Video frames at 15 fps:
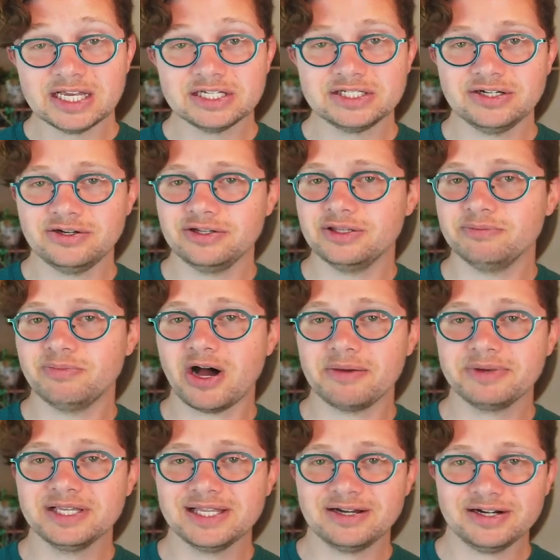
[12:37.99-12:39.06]
due to the
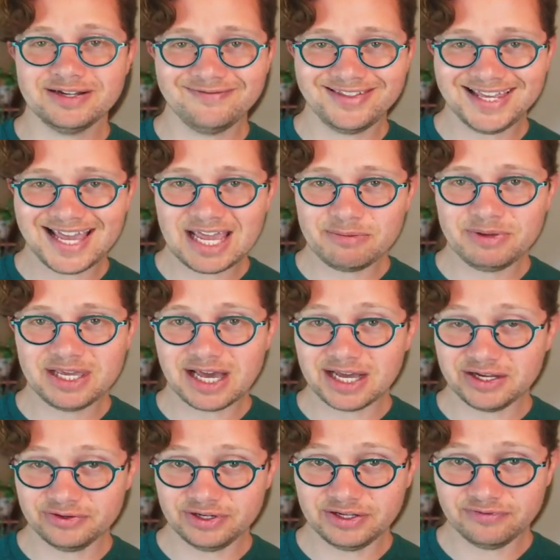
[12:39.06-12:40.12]
popularity of the
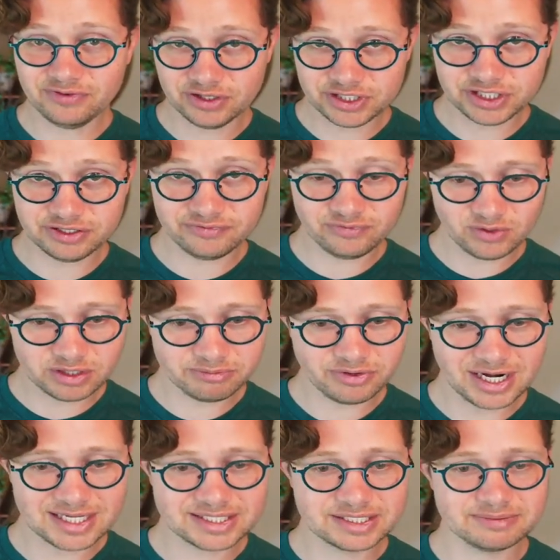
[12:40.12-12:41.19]
API-only version of
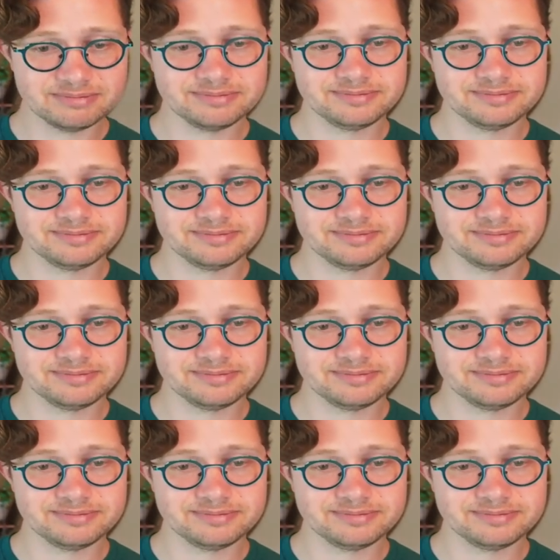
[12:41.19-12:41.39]
WordPress.